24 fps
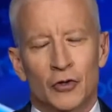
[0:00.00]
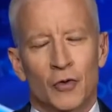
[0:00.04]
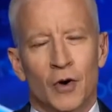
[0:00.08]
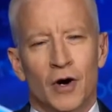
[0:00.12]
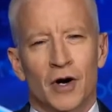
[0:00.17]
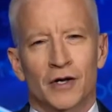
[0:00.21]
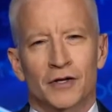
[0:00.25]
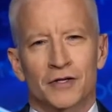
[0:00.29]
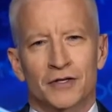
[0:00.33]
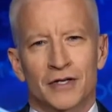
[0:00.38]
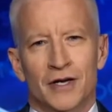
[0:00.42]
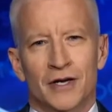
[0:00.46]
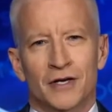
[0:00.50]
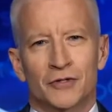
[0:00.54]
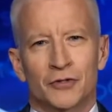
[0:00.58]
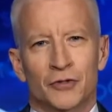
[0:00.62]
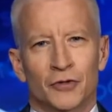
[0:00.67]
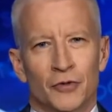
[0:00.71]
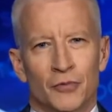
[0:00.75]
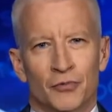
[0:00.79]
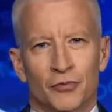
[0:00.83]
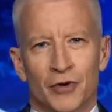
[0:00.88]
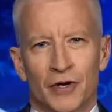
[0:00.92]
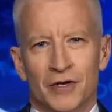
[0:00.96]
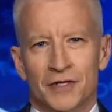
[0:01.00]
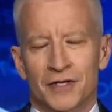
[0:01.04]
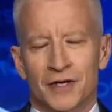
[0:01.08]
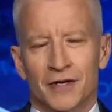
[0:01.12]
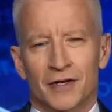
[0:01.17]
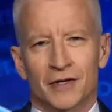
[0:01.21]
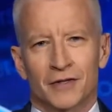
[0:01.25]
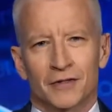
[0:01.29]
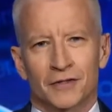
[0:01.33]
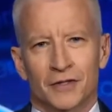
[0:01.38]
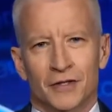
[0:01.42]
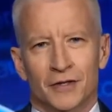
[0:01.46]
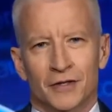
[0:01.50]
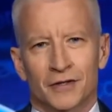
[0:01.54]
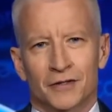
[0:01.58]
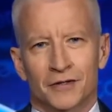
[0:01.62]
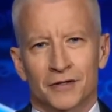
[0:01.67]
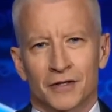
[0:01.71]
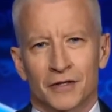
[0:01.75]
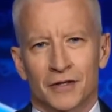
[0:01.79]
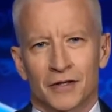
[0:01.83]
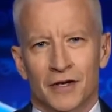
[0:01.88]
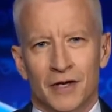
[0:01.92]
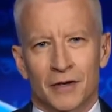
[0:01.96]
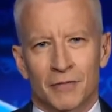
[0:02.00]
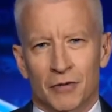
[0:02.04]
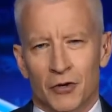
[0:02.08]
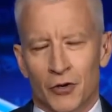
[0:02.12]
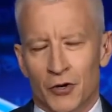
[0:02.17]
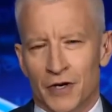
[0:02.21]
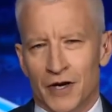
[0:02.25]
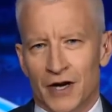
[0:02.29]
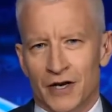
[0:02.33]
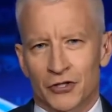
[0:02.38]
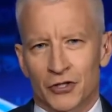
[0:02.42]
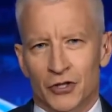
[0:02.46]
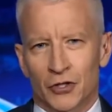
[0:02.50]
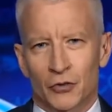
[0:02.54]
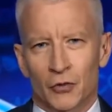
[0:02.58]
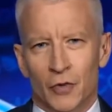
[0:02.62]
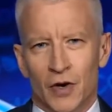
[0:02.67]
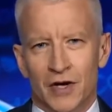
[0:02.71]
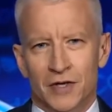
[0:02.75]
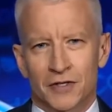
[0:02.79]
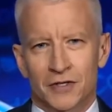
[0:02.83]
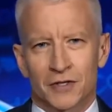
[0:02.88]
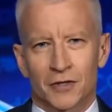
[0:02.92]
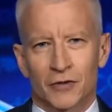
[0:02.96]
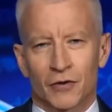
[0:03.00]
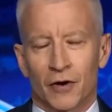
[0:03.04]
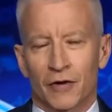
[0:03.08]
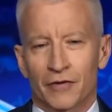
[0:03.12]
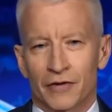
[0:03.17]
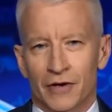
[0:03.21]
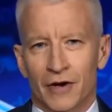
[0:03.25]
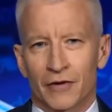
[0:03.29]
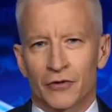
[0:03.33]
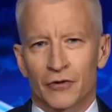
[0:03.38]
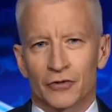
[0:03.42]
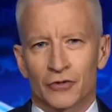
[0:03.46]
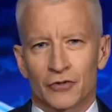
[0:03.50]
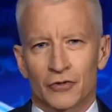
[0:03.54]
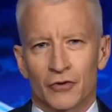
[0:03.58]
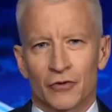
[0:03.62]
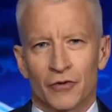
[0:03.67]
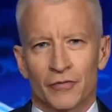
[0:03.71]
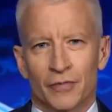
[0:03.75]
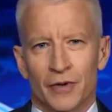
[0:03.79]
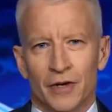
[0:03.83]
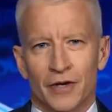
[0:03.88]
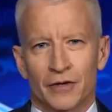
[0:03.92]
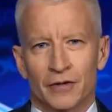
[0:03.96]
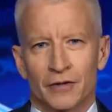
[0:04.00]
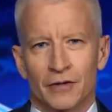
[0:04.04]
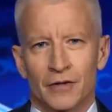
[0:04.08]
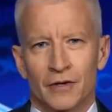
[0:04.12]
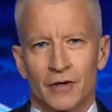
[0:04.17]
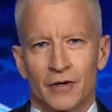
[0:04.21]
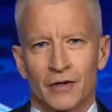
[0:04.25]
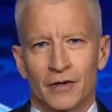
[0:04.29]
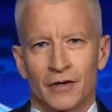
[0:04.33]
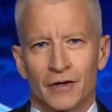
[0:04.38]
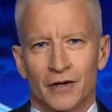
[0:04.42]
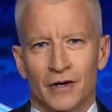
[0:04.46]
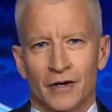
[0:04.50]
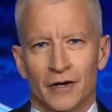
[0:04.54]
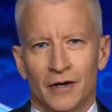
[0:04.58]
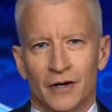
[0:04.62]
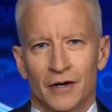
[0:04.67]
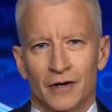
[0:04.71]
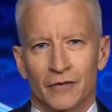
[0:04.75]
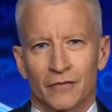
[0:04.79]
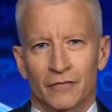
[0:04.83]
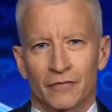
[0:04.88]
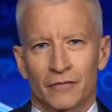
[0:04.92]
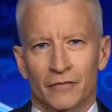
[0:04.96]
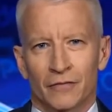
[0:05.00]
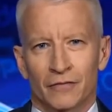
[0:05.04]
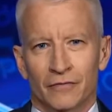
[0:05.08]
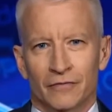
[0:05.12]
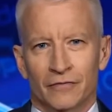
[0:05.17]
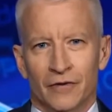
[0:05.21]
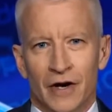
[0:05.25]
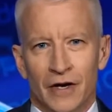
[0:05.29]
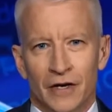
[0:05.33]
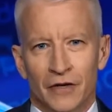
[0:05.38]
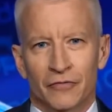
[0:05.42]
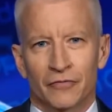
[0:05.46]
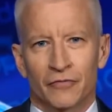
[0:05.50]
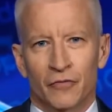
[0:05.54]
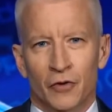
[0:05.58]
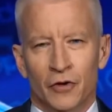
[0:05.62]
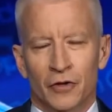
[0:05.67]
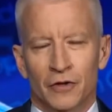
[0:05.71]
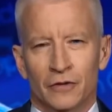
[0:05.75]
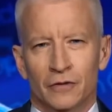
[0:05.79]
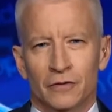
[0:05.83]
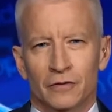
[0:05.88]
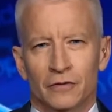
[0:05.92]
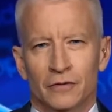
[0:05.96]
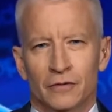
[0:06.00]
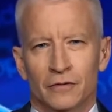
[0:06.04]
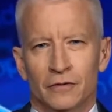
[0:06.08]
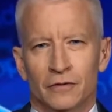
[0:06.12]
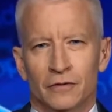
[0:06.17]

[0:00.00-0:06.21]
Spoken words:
you want to say to the president, to Kim Kardashian West, and all the others who have been fighting for you?